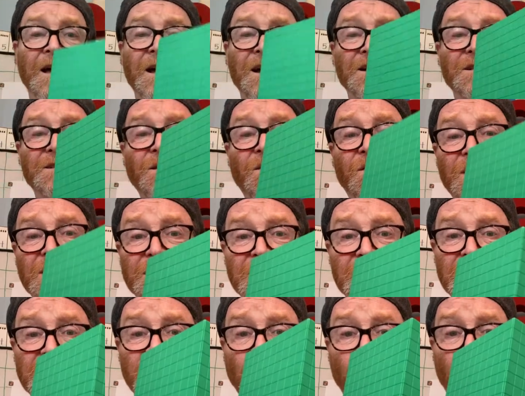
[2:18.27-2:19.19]
So this
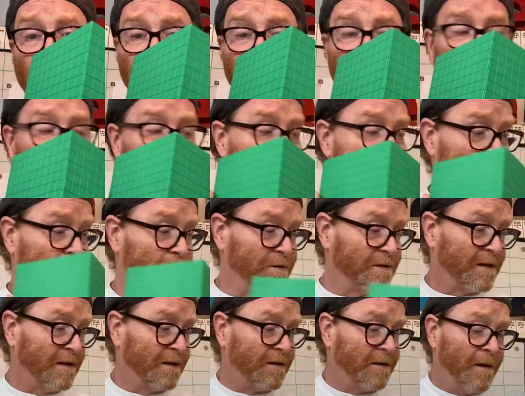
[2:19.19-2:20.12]
is a
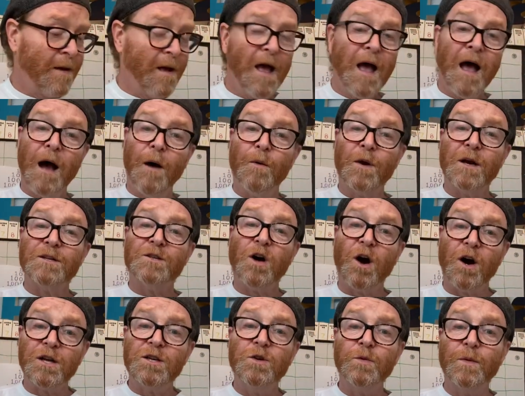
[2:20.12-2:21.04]
1,000. I want to
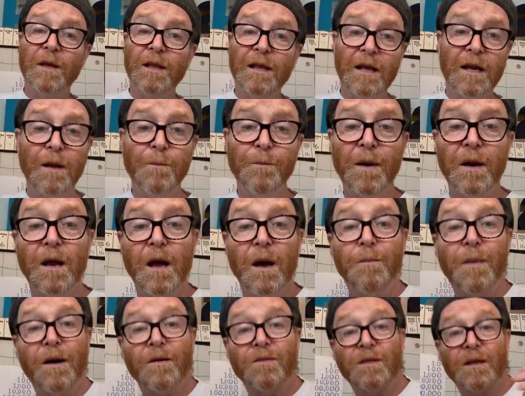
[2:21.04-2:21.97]
talk to you a little bit
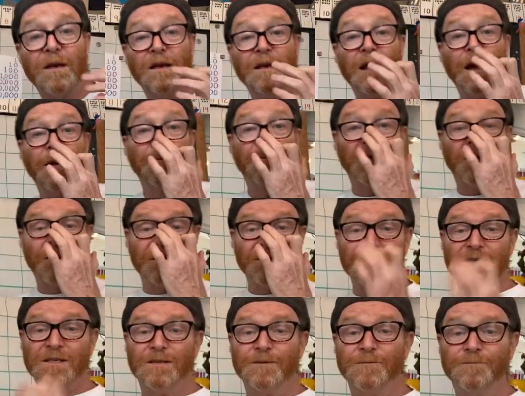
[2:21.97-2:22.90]
about the
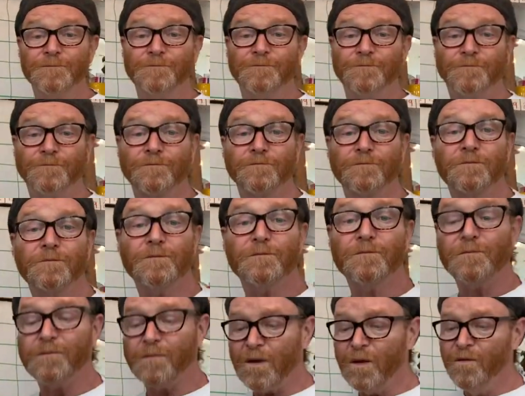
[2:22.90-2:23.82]
numbers
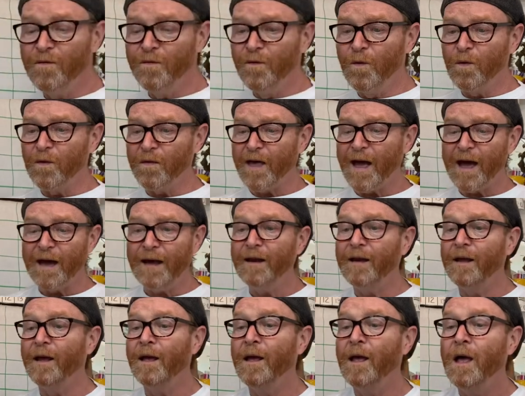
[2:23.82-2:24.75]
for that.